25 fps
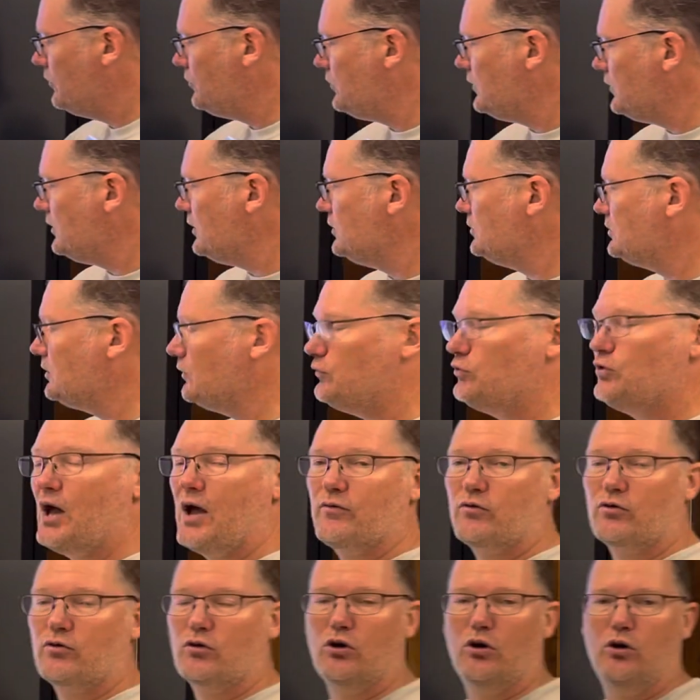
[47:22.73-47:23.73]
these if you
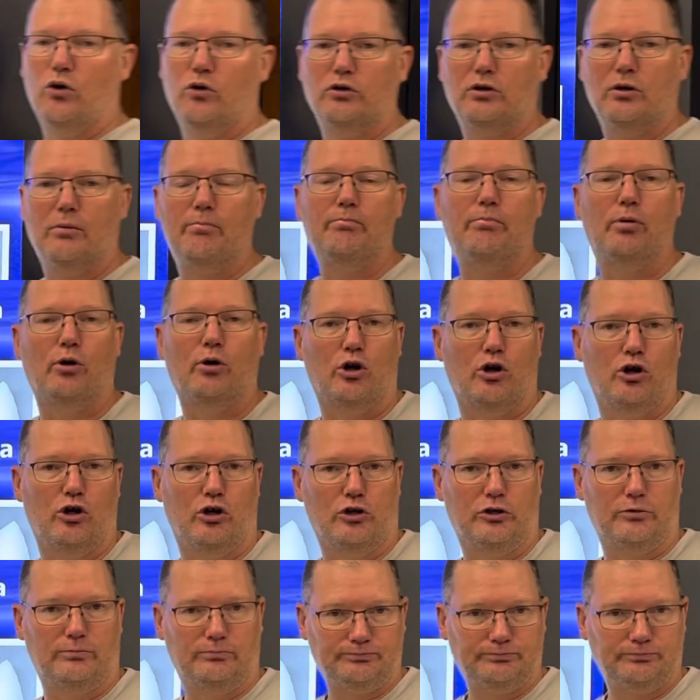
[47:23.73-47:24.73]
ever owned a
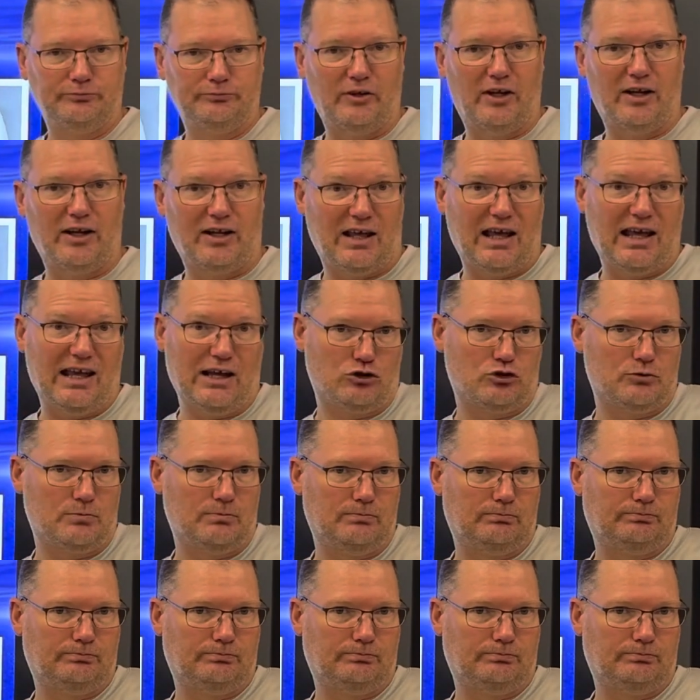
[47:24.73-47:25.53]
bird in a cage,